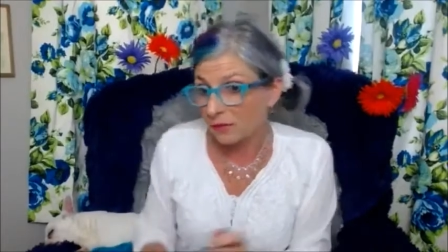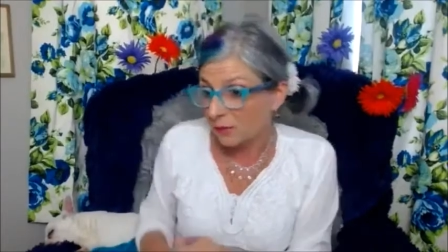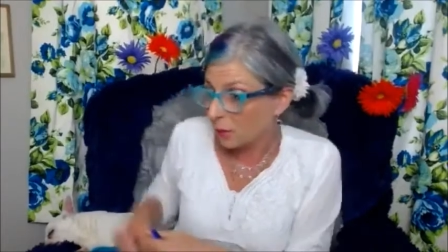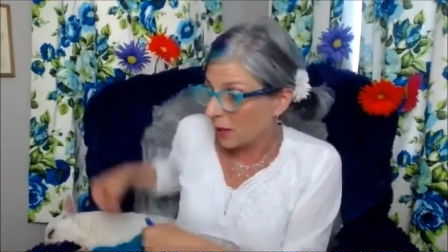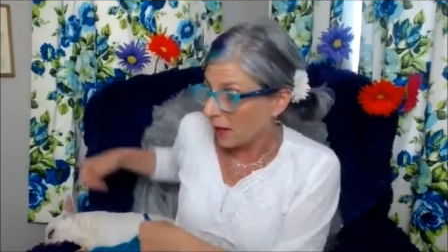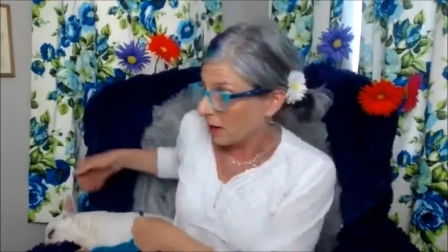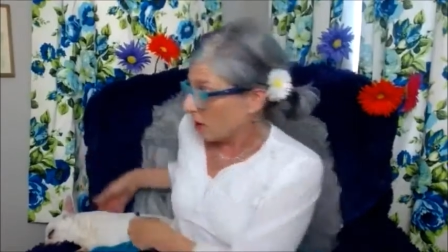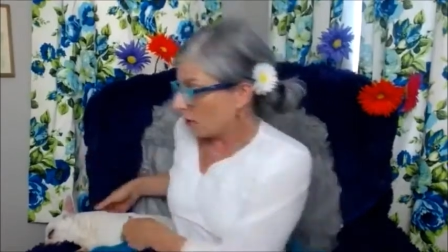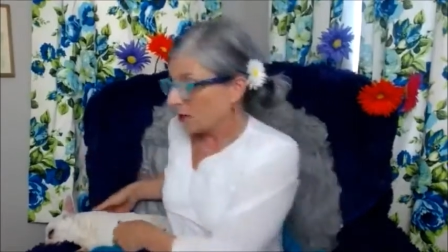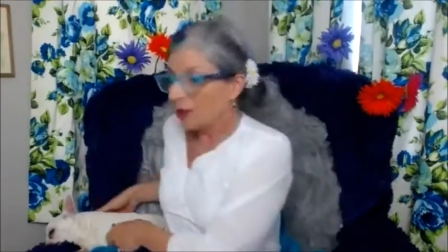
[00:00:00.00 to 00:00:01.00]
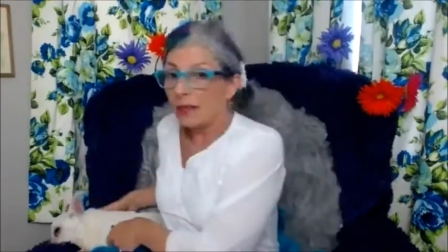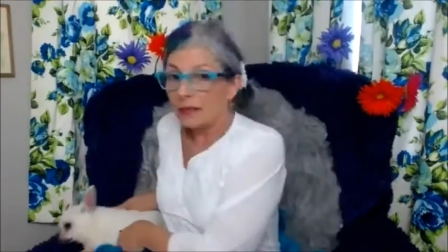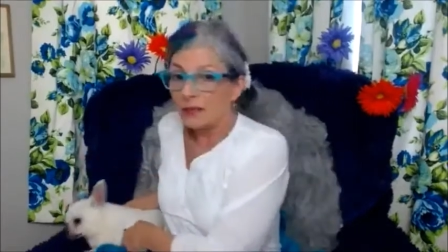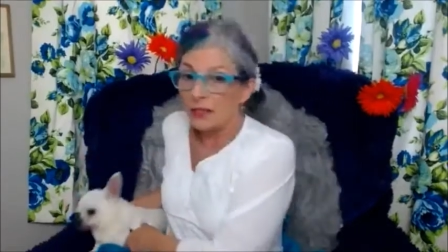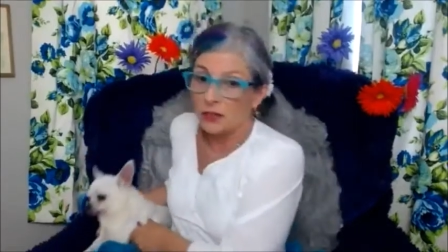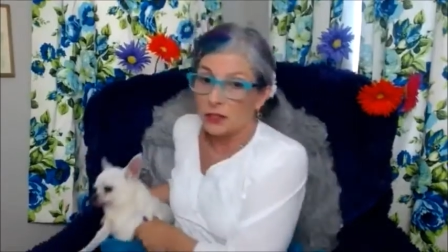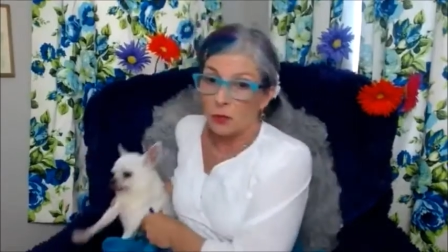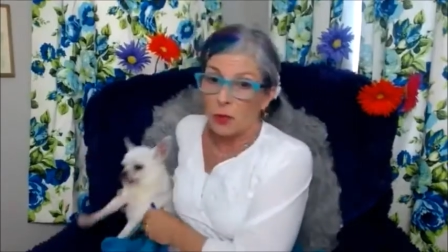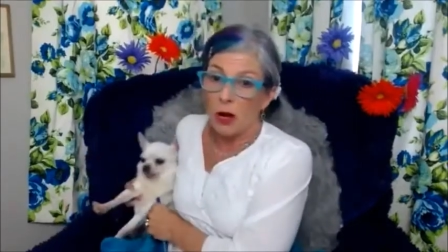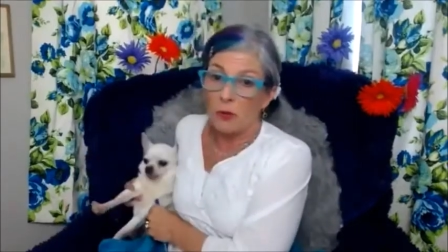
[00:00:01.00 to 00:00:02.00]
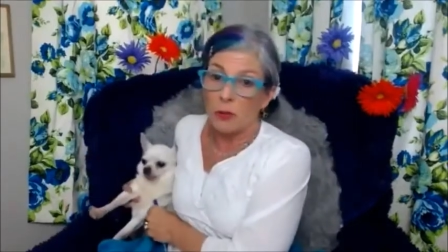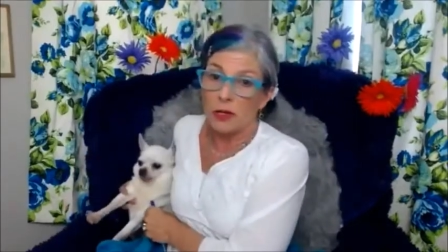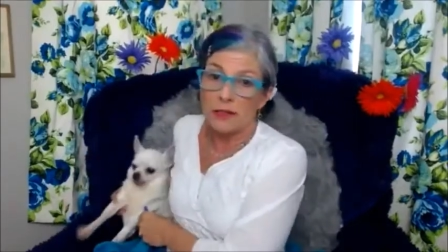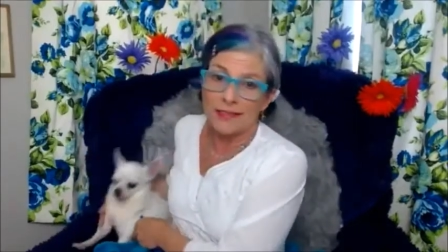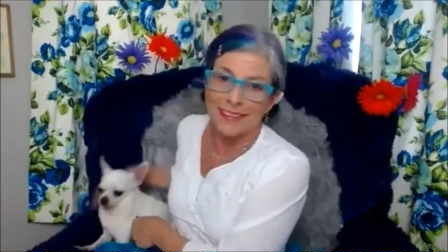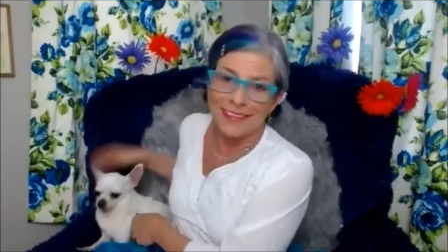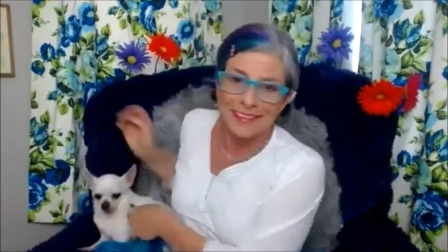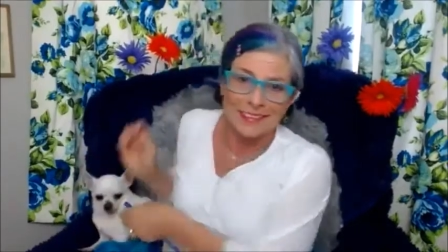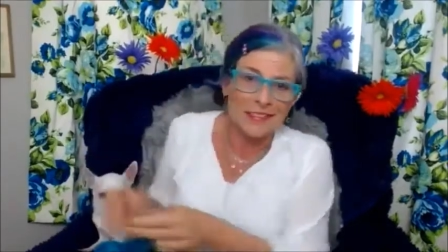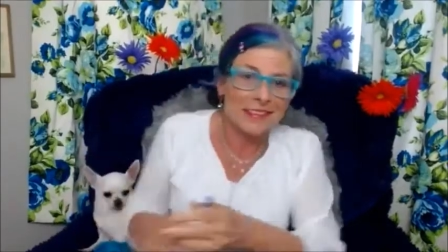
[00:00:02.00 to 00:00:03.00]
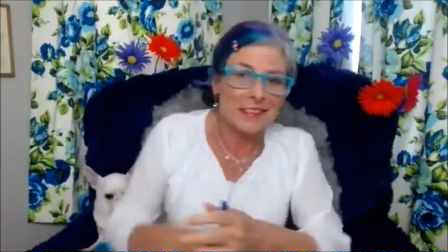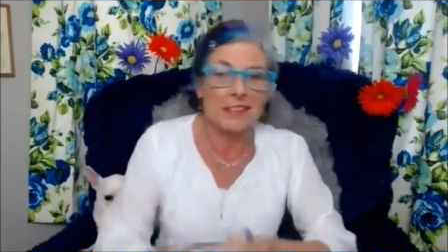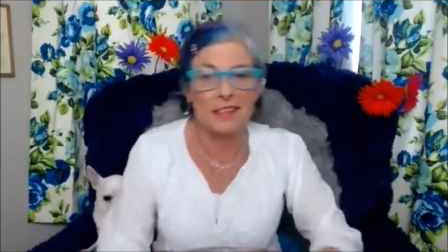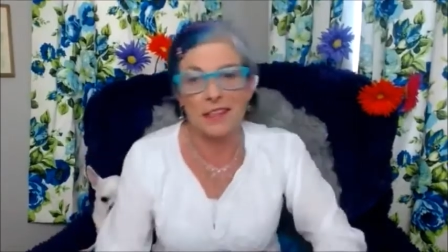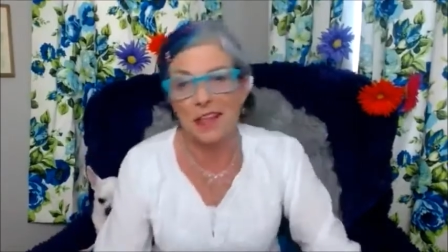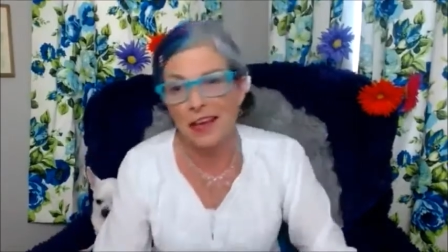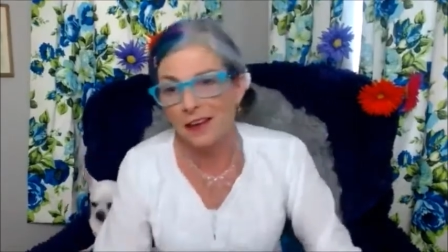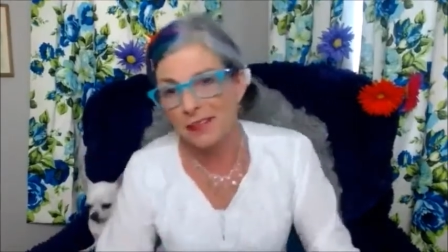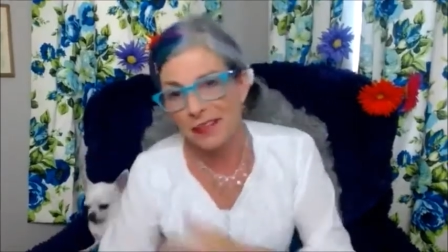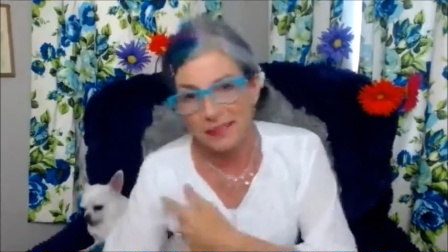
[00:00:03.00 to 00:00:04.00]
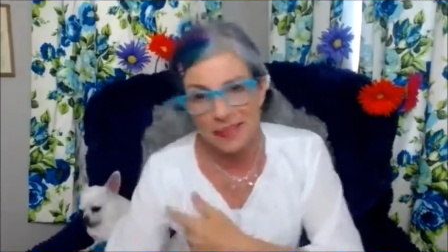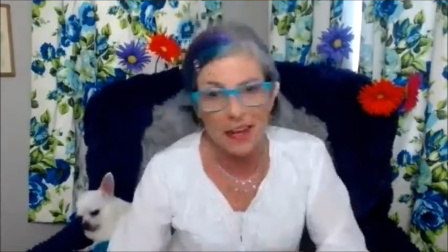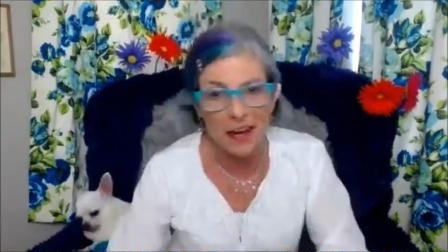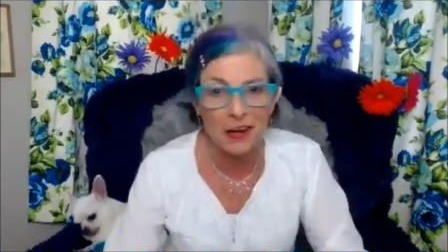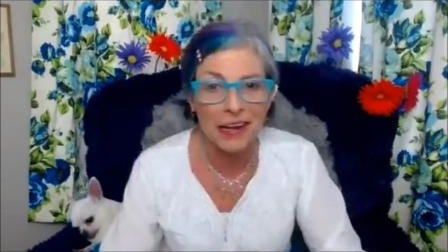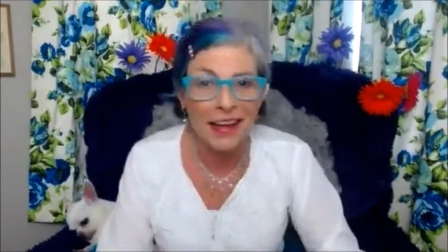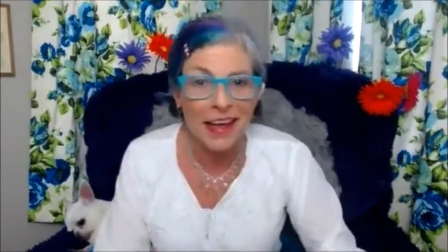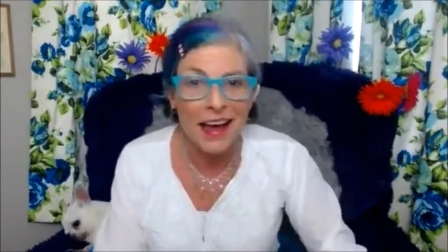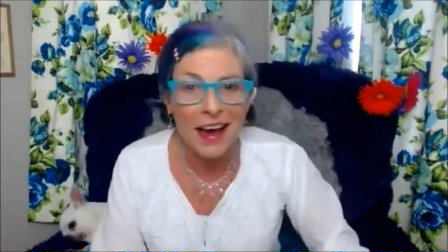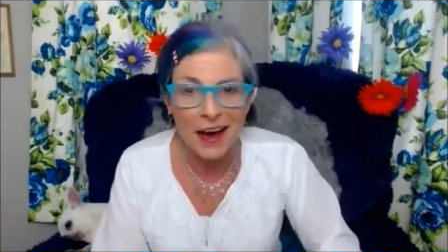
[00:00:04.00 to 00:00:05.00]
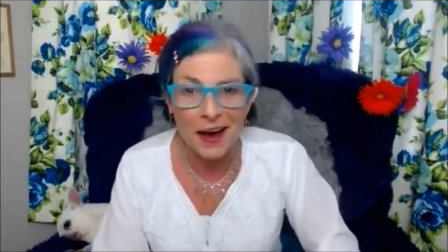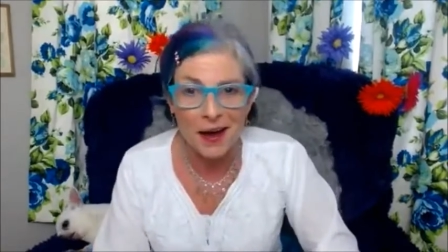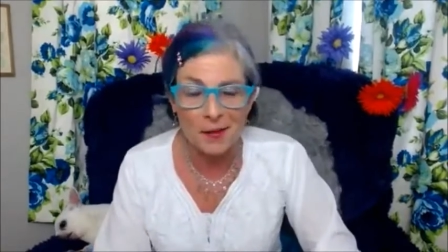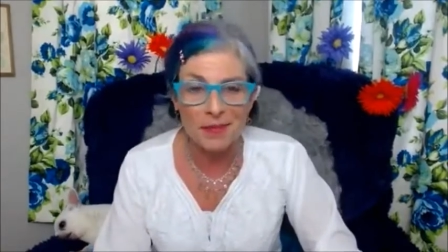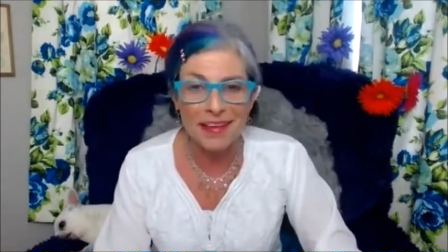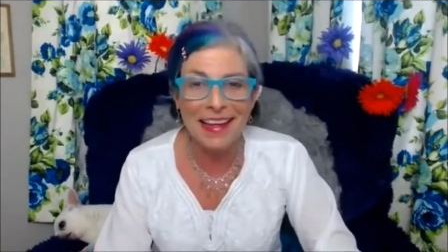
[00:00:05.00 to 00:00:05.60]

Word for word: what I call collecting chihuahuas, to still have, that's Gary. Um,